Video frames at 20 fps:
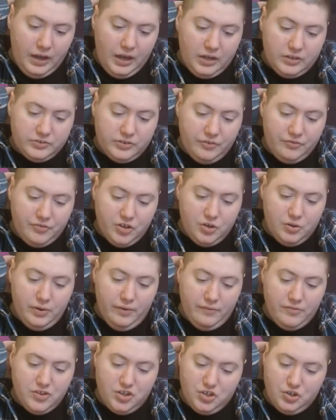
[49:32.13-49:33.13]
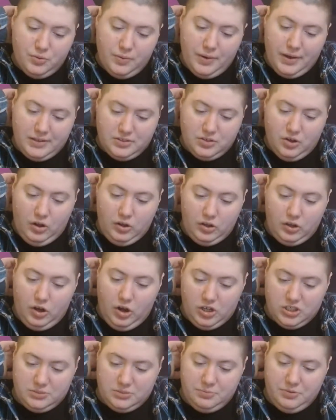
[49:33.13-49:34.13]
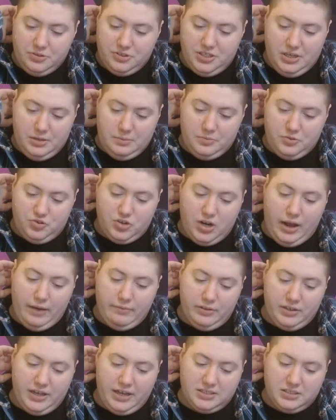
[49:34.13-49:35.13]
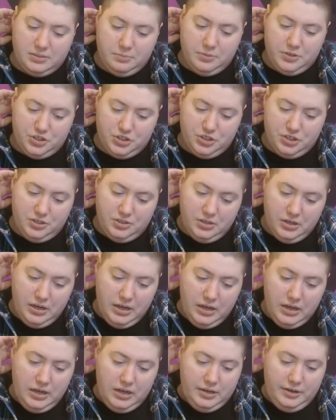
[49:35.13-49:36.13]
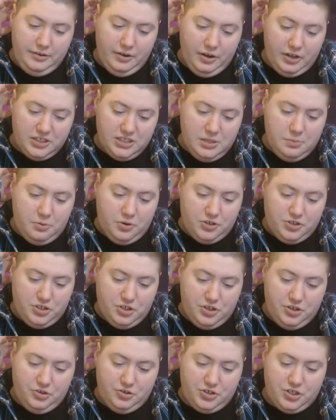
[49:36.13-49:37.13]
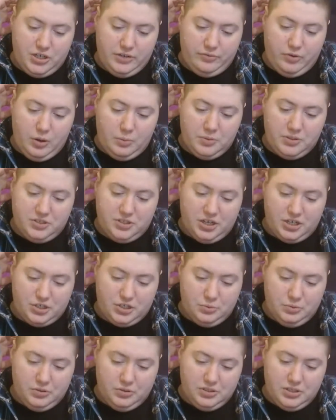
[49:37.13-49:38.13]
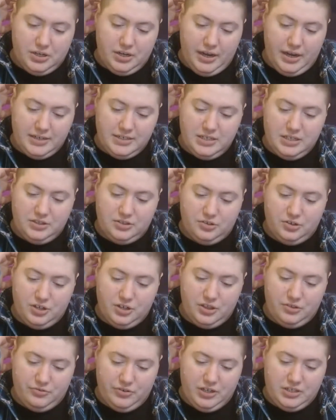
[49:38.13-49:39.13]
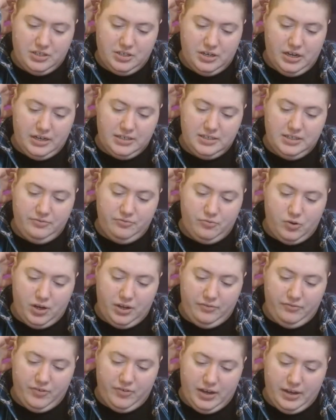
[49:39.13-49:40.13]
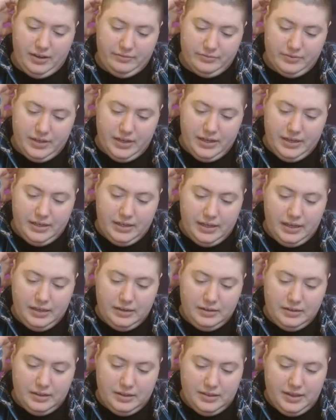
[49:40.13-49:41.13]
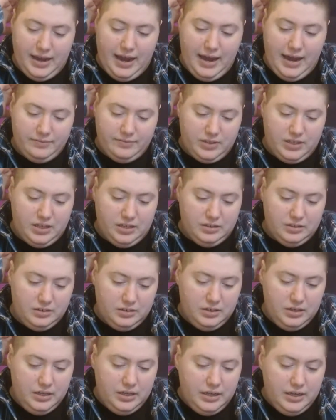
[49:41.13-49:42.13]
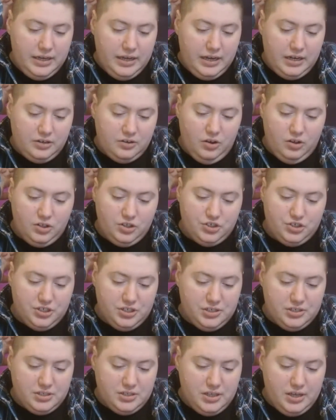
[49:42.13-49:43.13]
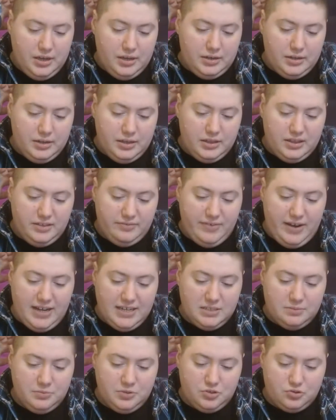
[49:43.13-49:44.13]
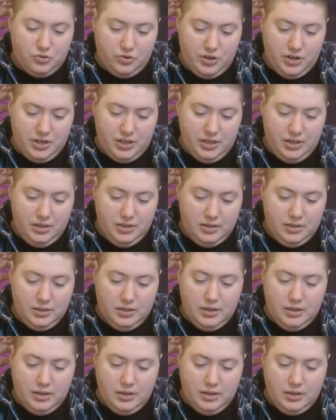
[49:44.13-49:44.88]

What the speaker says: A review of the U.S. Holocaust Museum's traveling exhibition, Nazi Persecution of Homosexuals, 1933 to 1945, in The Advocate, acknowledges that the vast majority